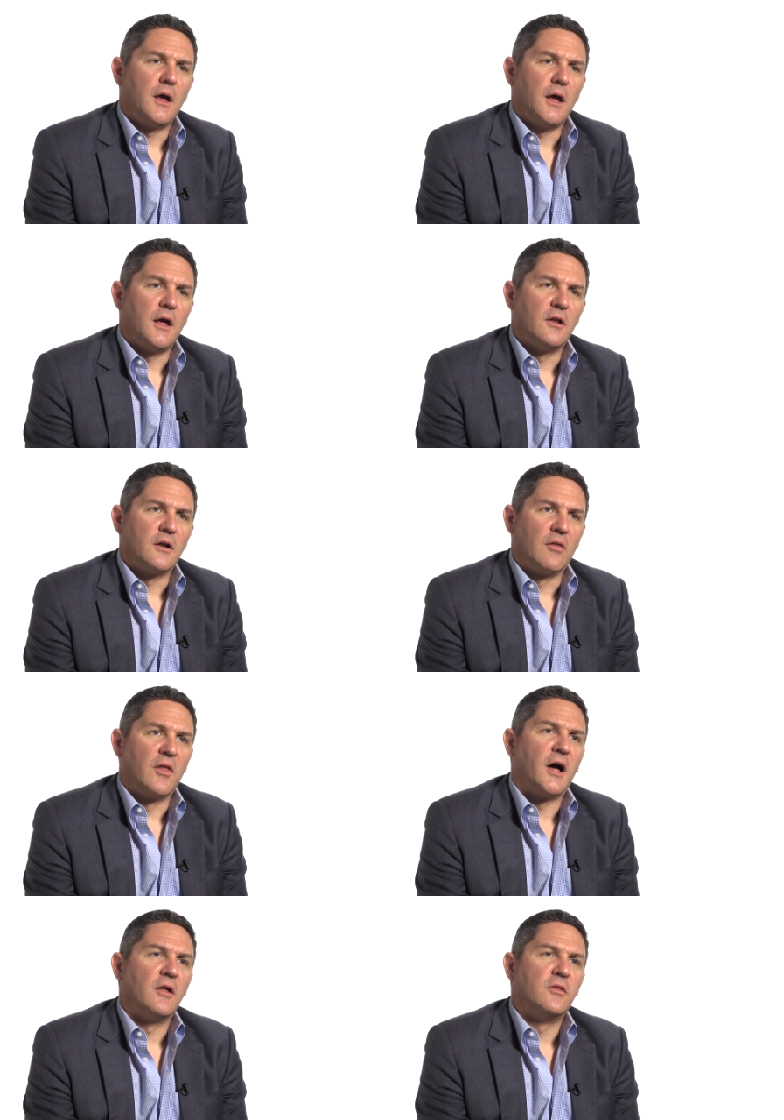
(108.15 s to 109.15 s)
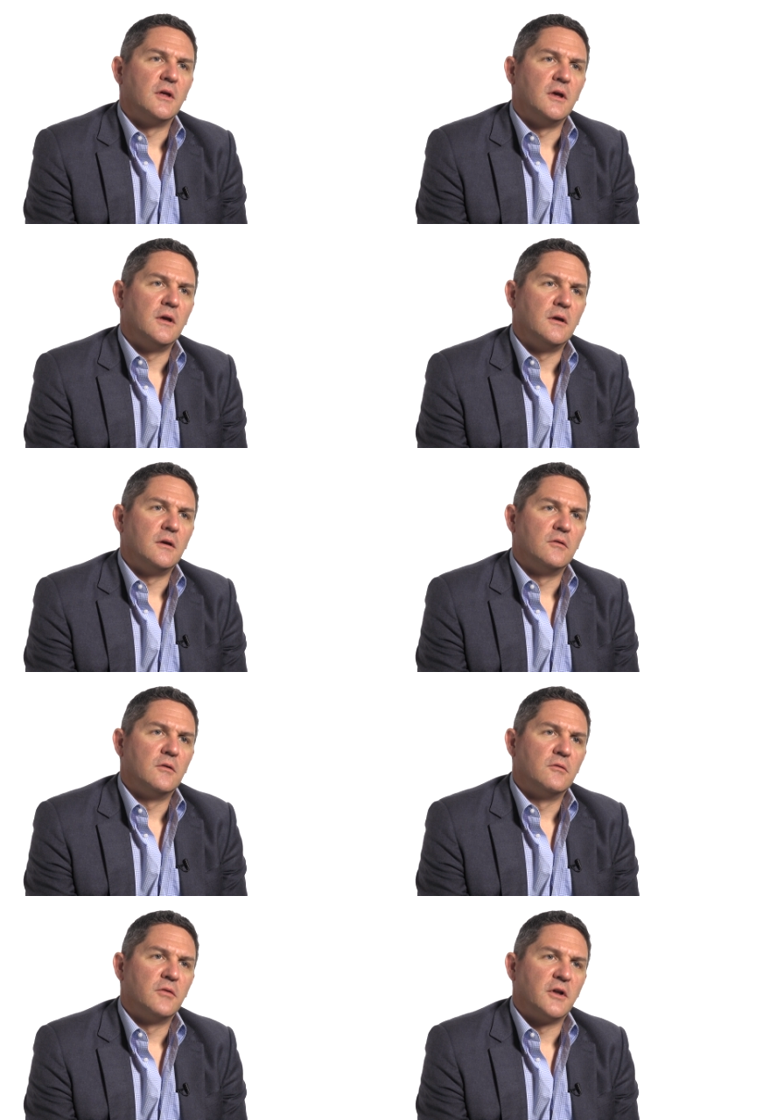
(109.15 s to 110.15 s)
And a lot of the
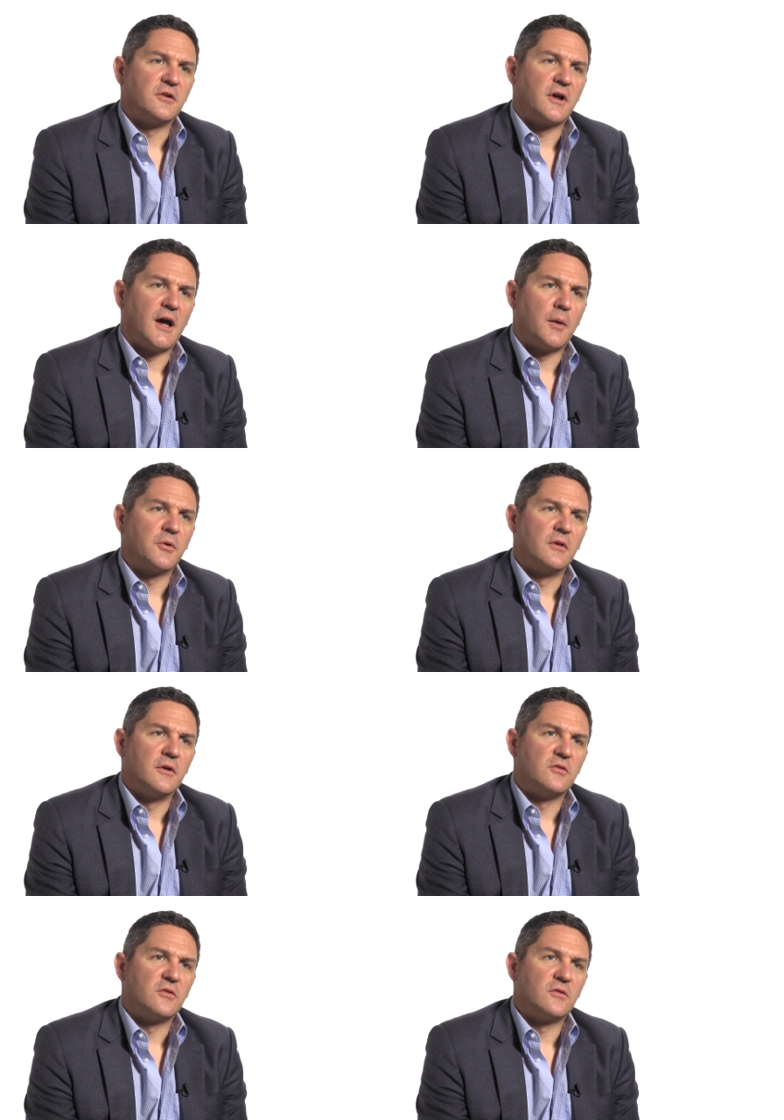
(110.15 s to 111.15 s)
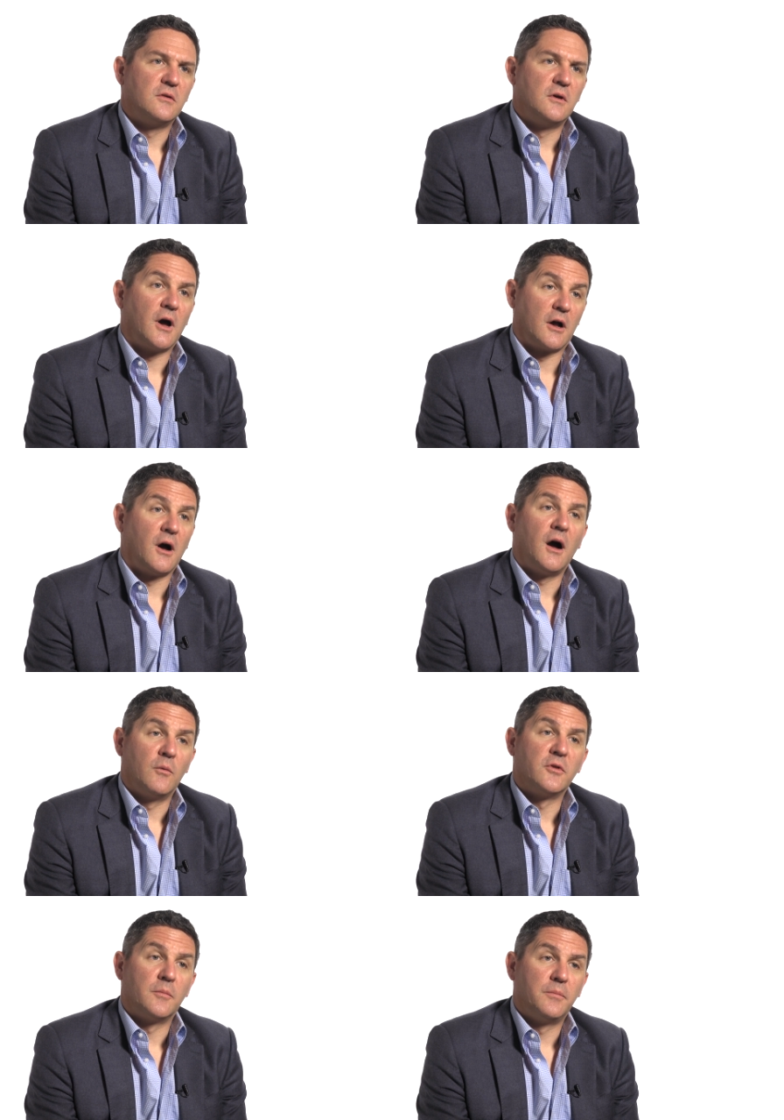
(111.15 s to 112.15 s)
venture capitalists got caught
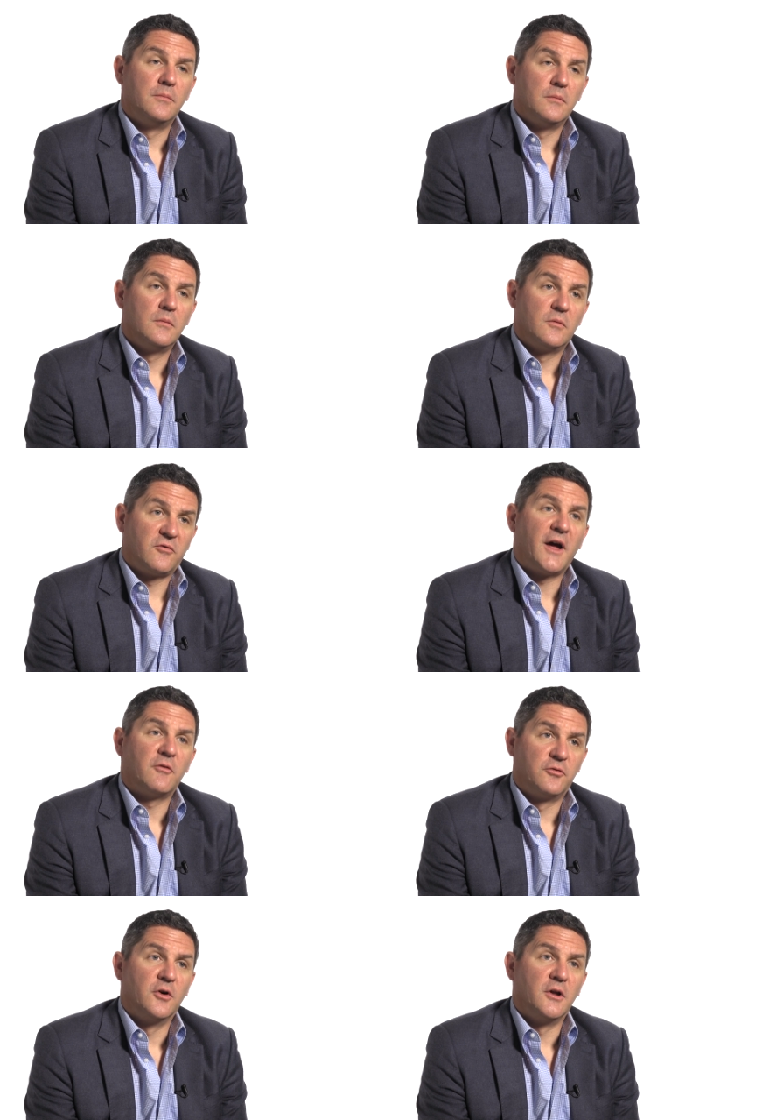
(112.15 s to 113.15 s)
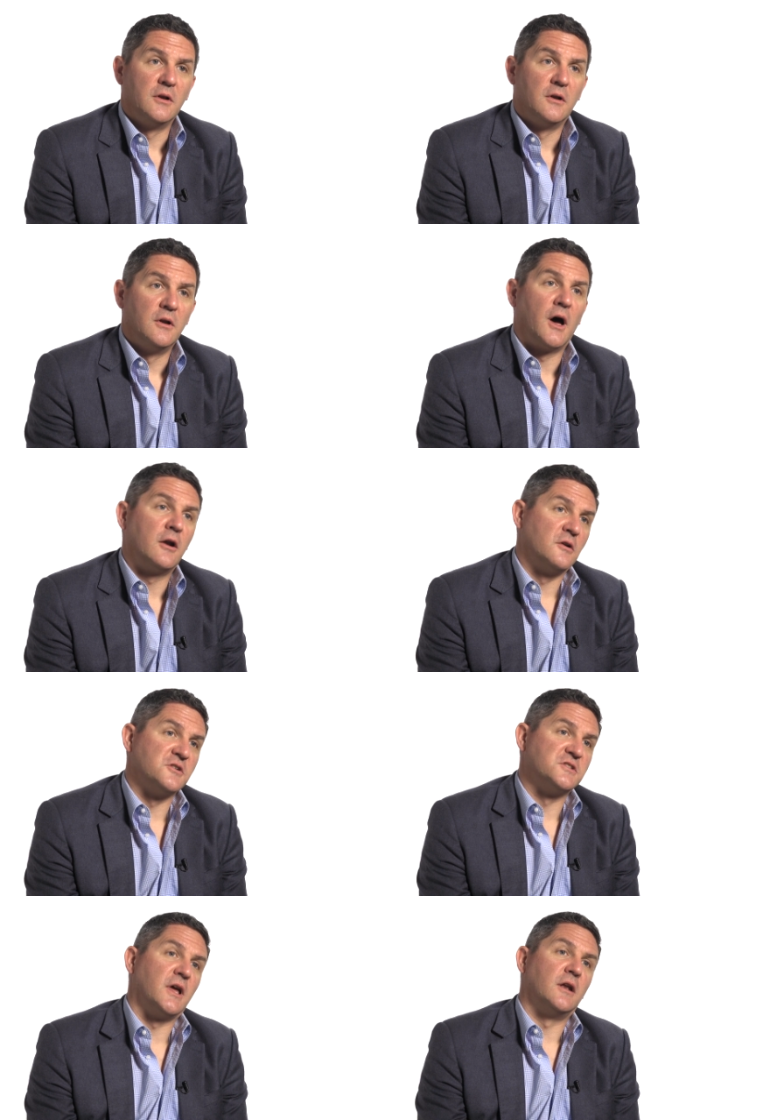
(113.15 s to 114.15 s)
with their flat footed, not
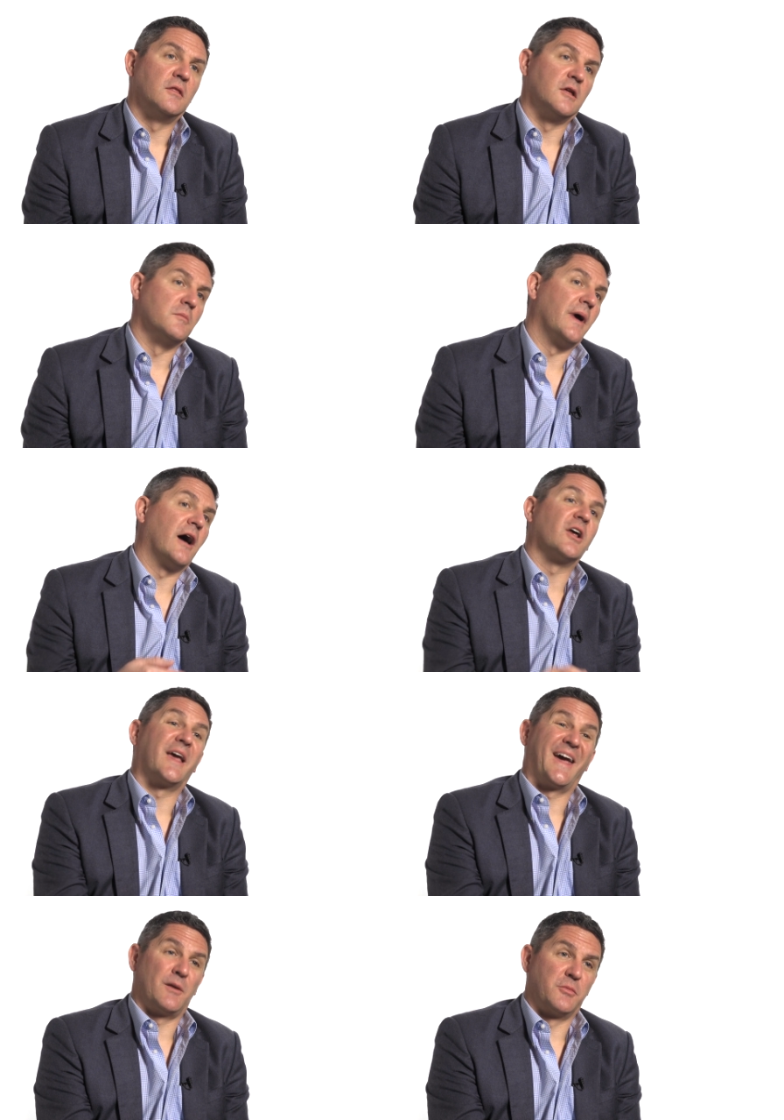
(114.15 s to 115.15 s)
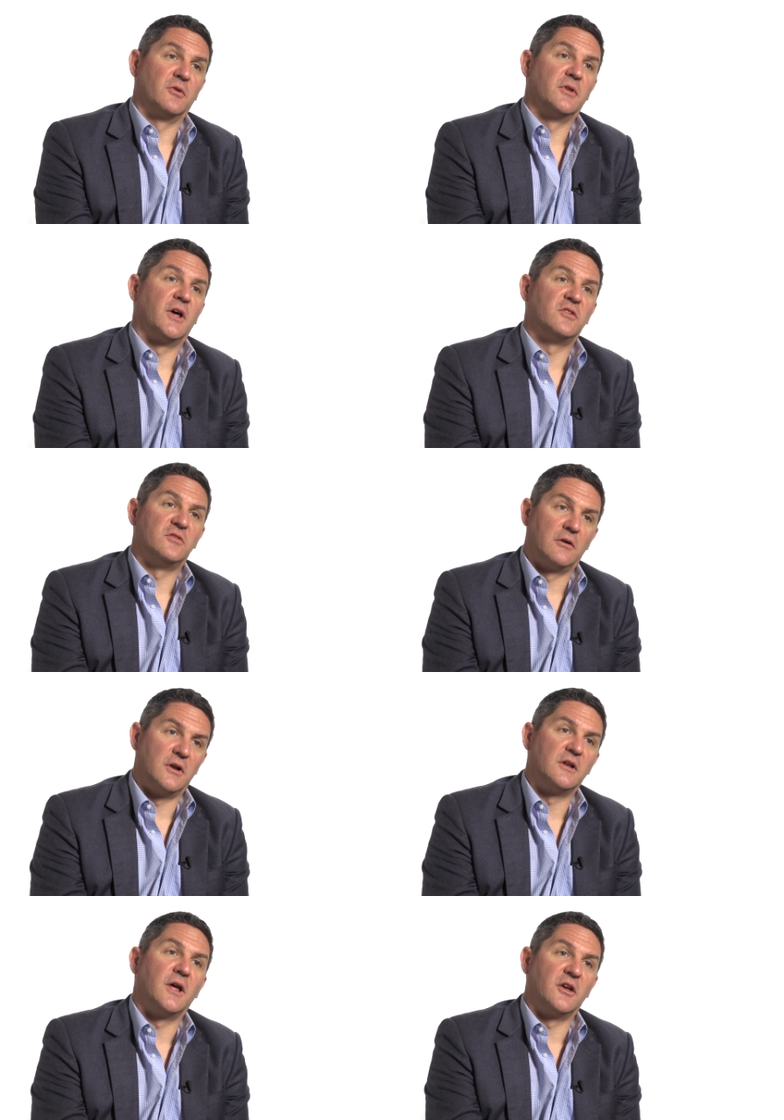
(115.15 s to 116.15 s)
understanding the amount of capital necessary
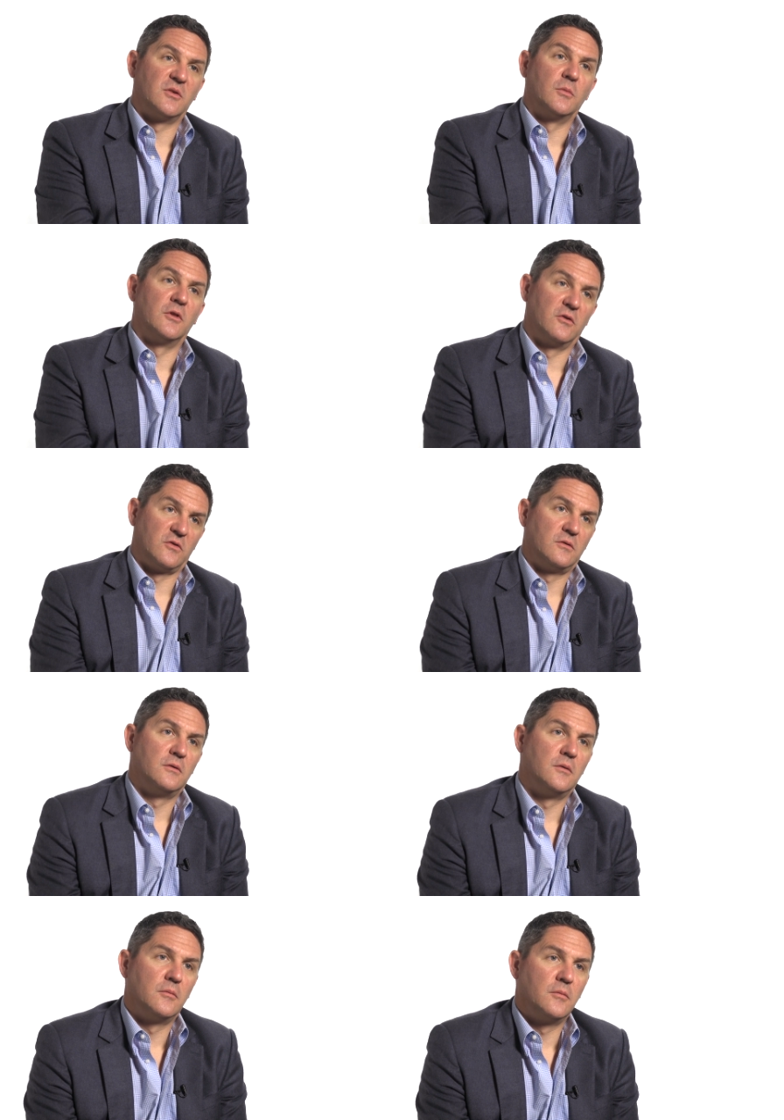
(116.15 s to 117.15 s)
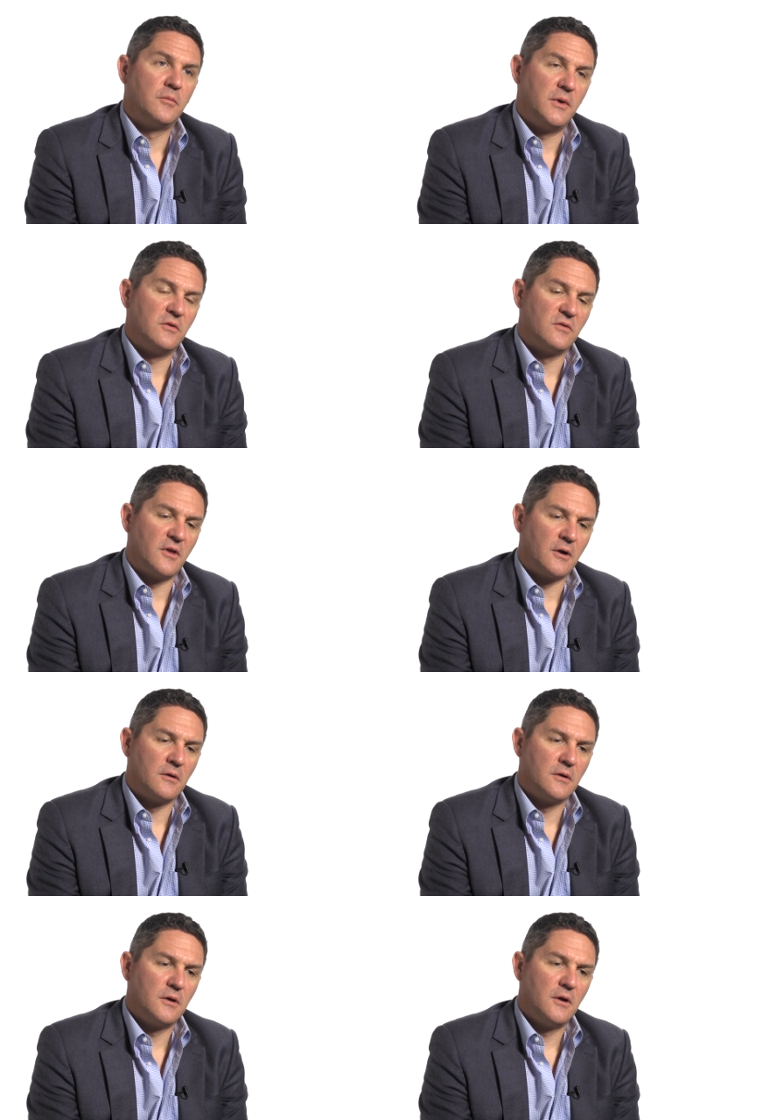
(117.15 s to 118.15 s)
to take some of those pieces there.